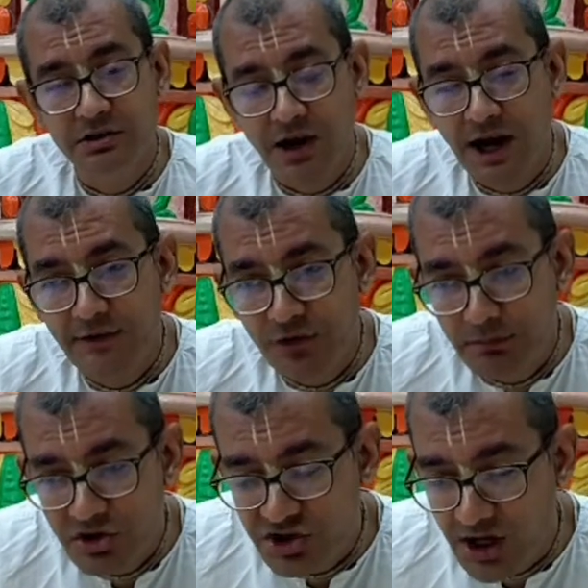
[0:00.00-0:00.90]
Right
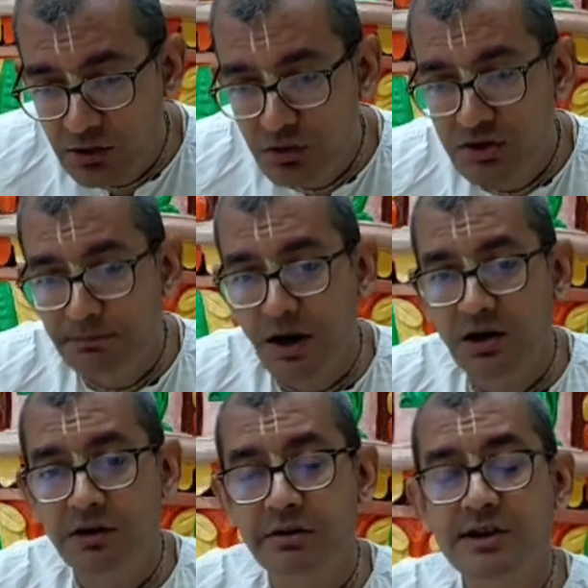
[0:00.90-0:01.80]
from the childhood, the
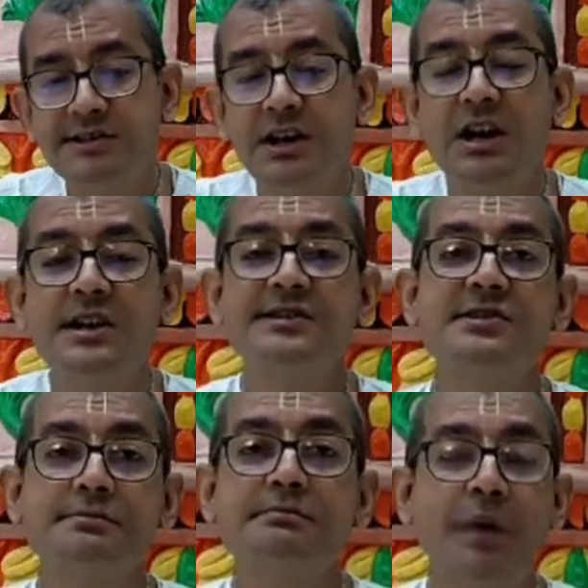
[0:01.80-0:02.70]
Pandavas
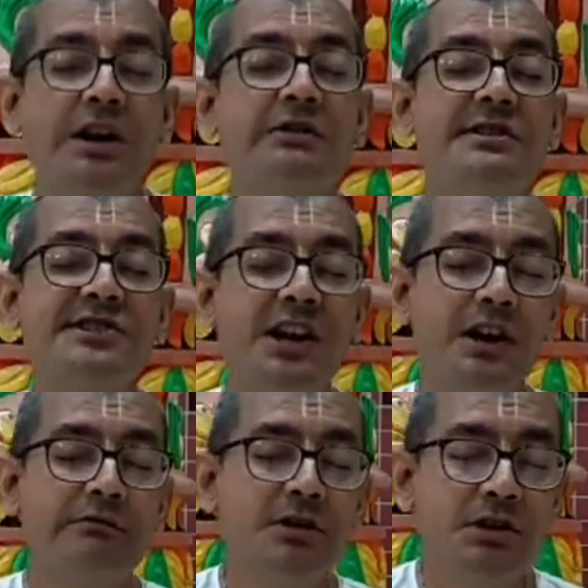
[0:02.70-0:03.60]

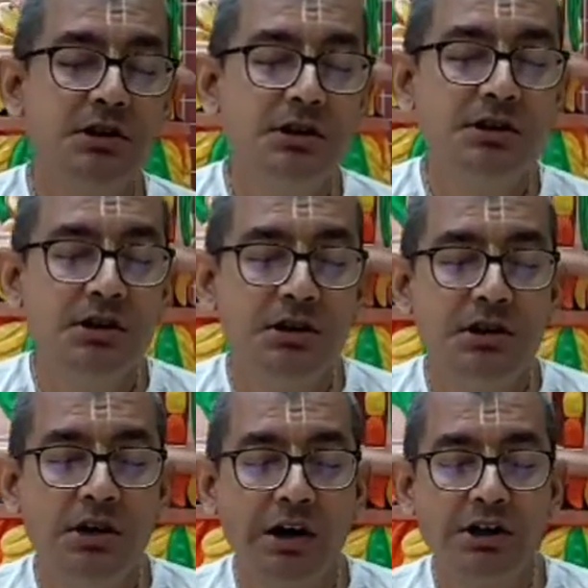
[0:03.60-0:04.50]
have
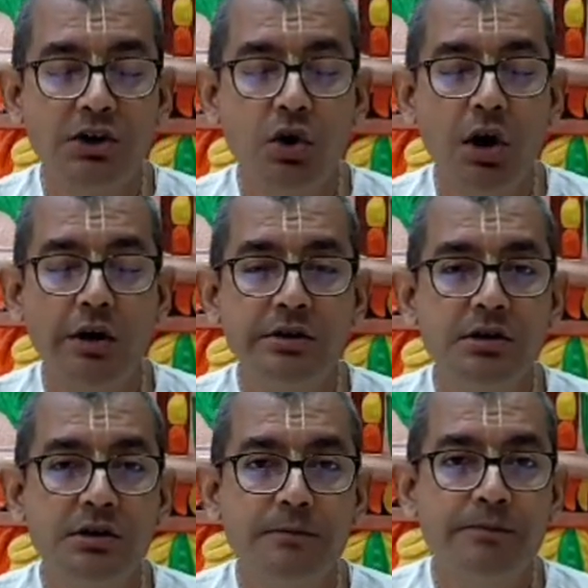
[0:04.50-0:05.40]

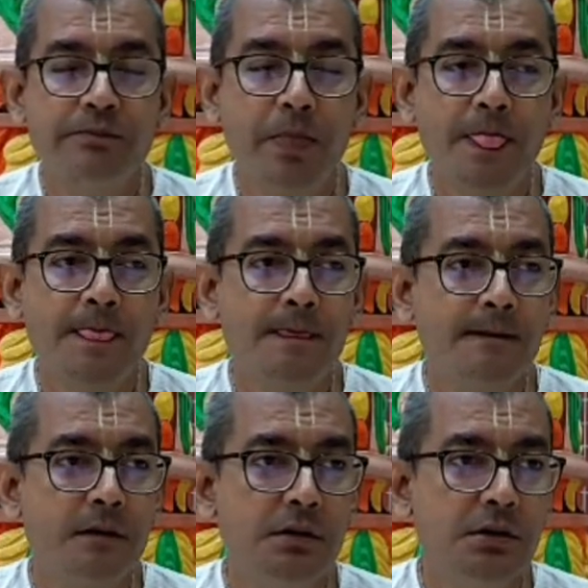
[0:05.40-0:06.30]
undergone
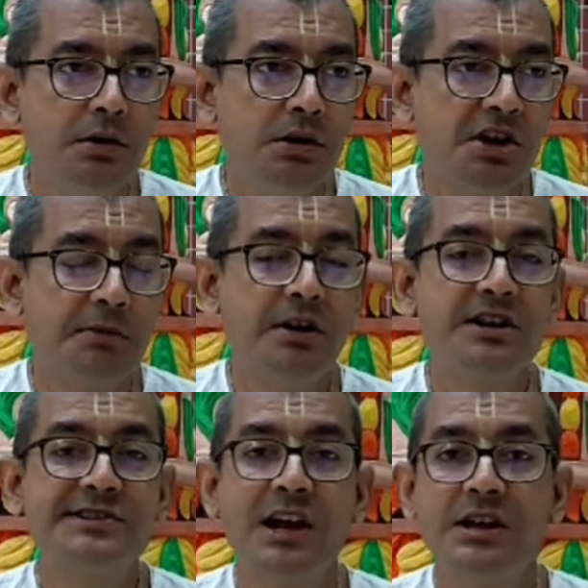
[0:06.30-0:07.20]

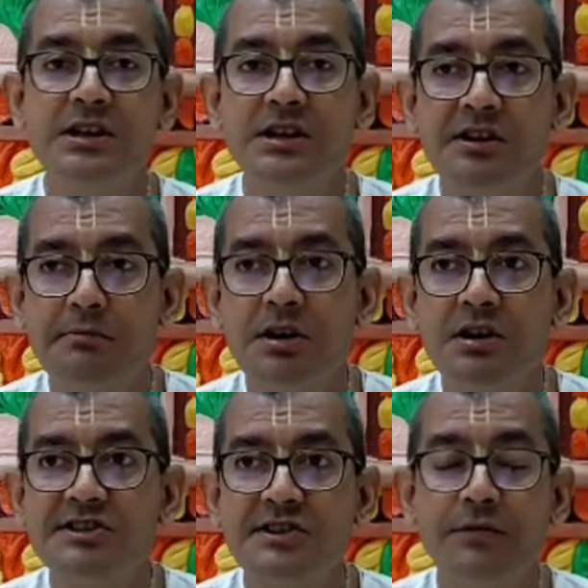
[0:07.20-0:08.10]
tremendous agony,
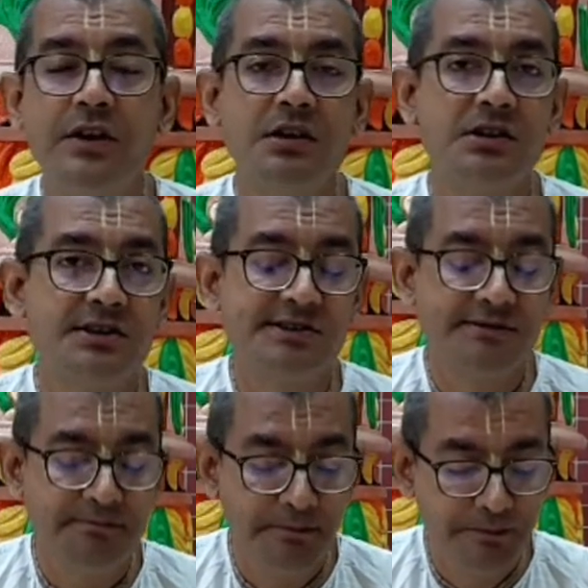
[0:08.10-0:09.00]
tremendous difficulties.